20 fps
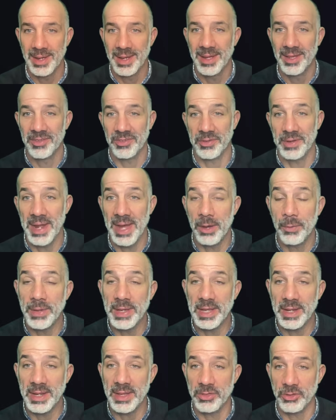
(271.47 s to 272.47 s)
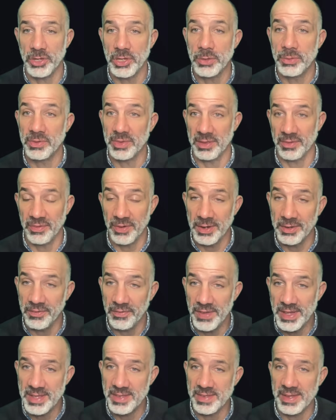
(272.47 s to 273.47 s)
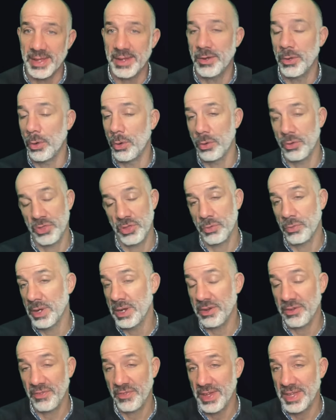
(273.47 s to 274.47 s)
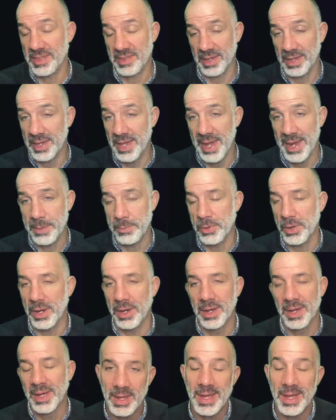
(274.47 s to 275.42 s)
So now we can either use the front-facing or the rear-facing camera.